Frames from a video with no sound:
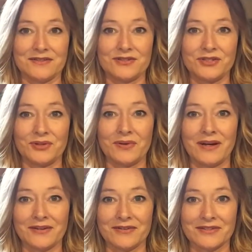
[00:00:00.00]

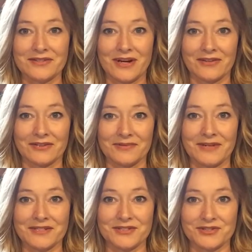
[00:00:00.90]
$200
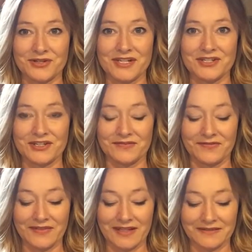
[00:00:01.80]
registration
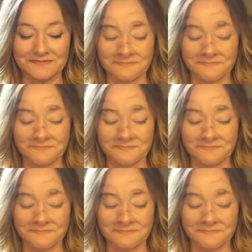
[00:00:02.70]
fee.